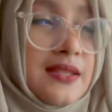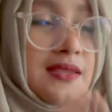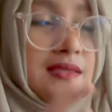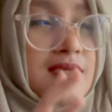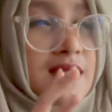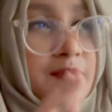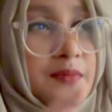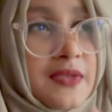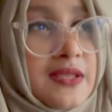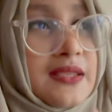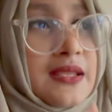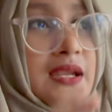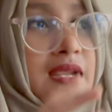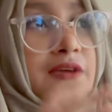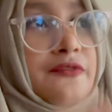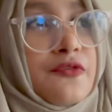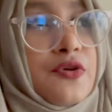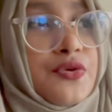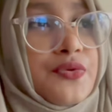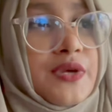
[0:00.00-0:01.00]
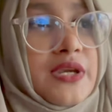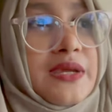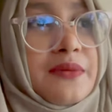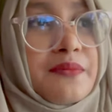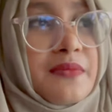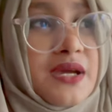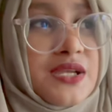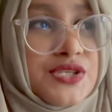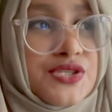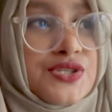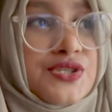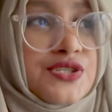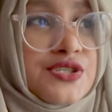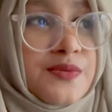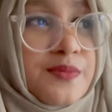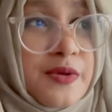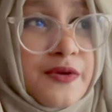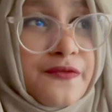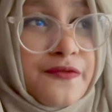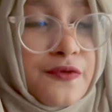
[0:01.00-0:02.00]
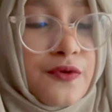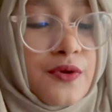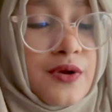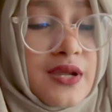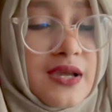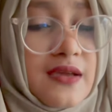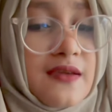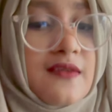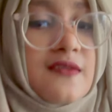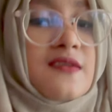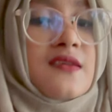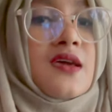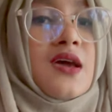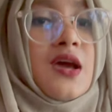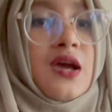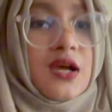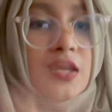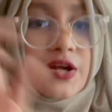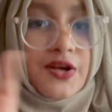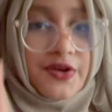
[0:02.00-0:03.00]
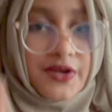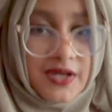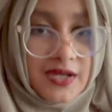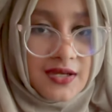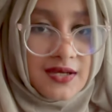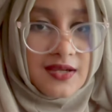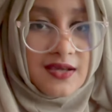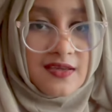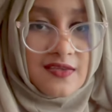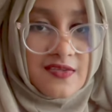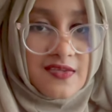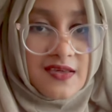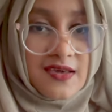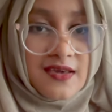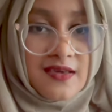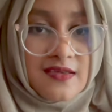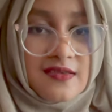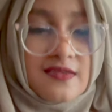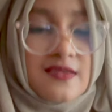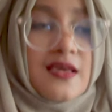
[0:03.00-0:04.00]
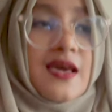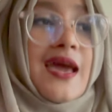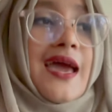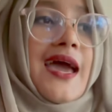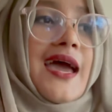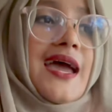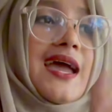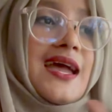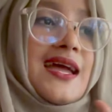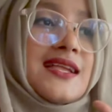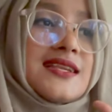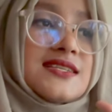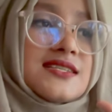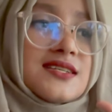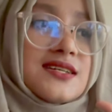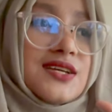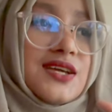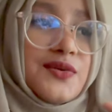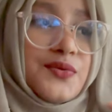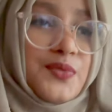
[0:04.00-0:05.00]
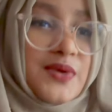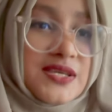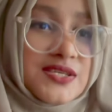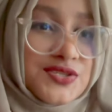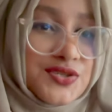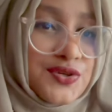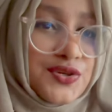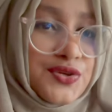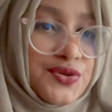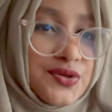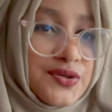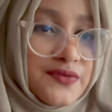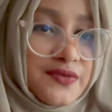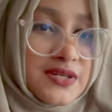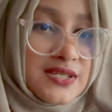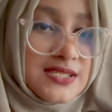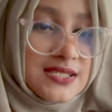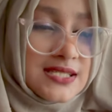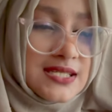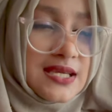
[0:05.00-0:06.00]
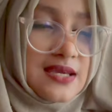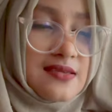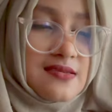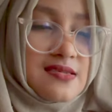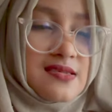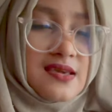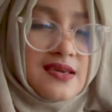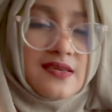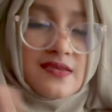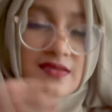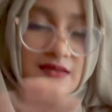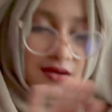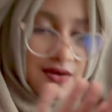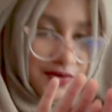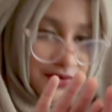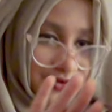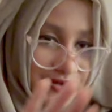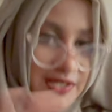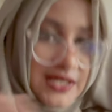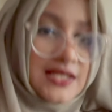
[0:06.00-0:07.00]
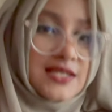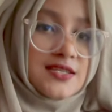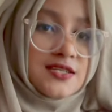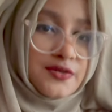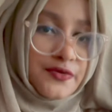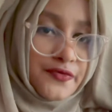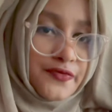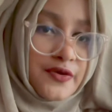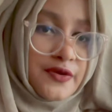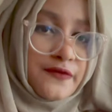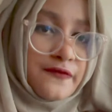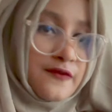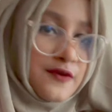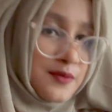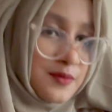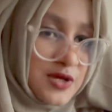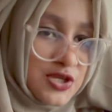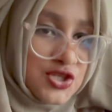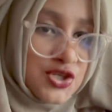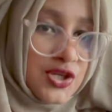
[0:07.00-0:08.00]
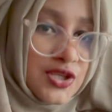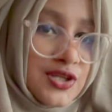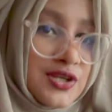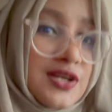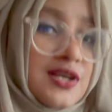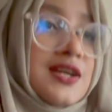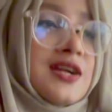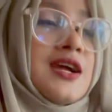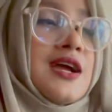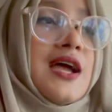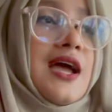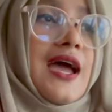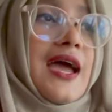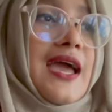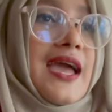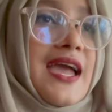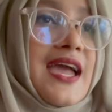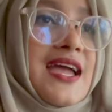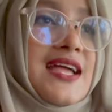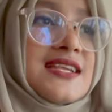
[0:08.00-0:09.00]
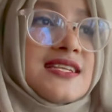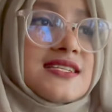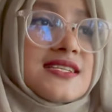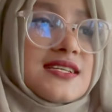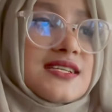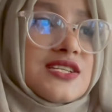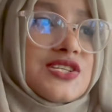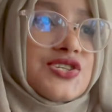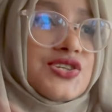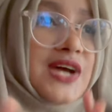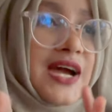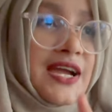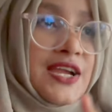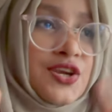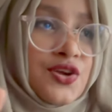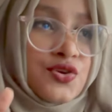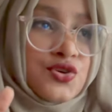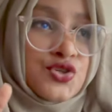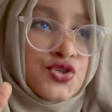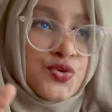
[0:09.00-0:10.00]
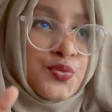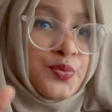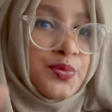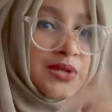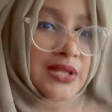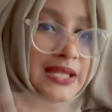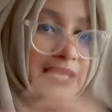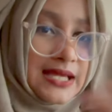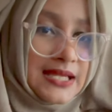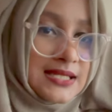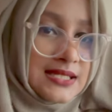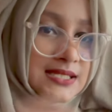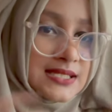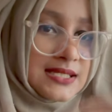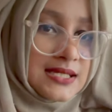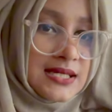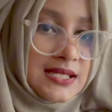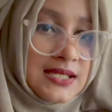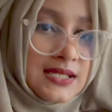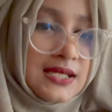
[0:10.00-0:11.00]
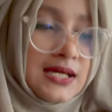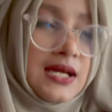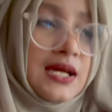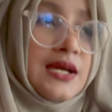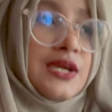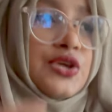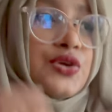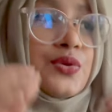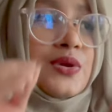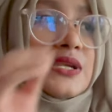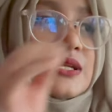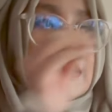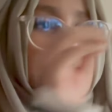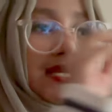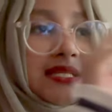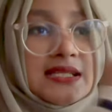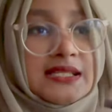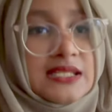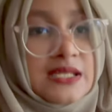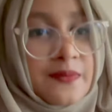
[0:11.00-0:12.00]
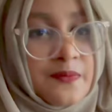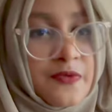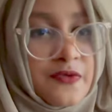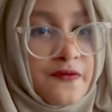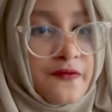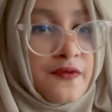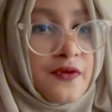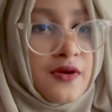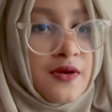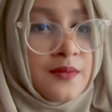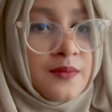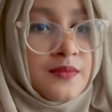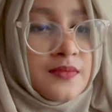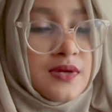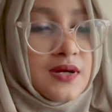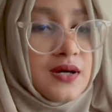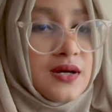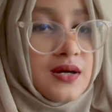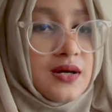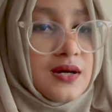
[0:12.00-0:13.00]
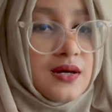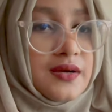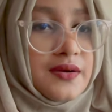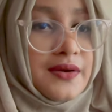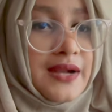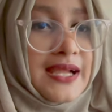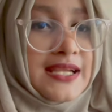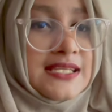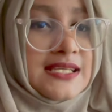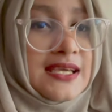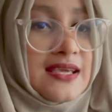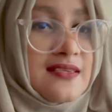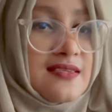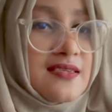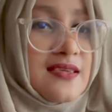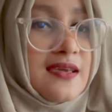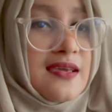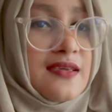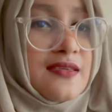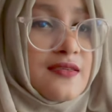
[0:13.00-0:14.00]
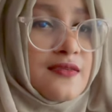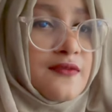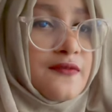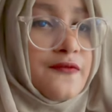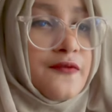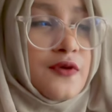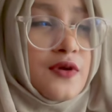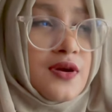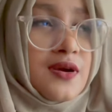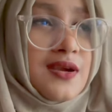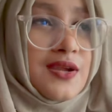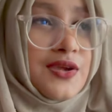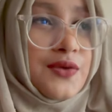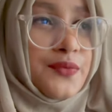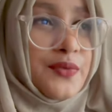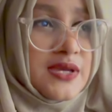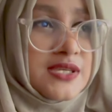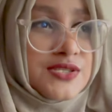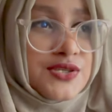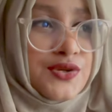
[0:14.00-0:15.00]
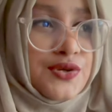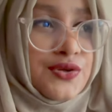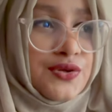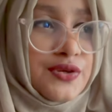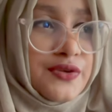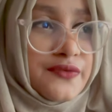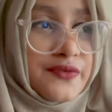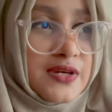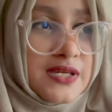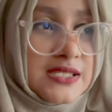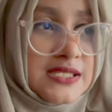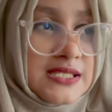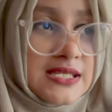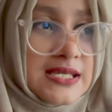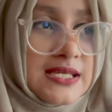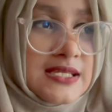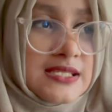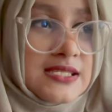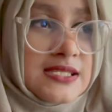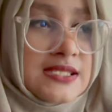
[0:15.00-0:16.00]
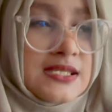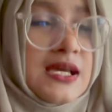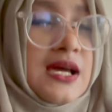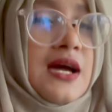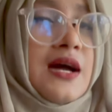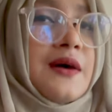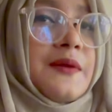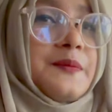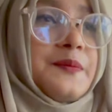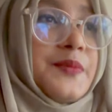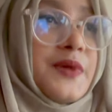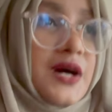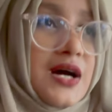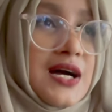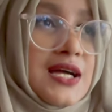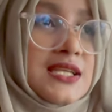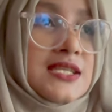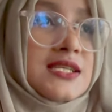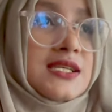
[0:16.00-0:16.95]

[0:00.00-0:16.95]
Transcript: something that I've already mentioned before, is Korean essays and Western University essays are really different from each other, and try not to blend in. You can take tips from writing essays for Western universities, but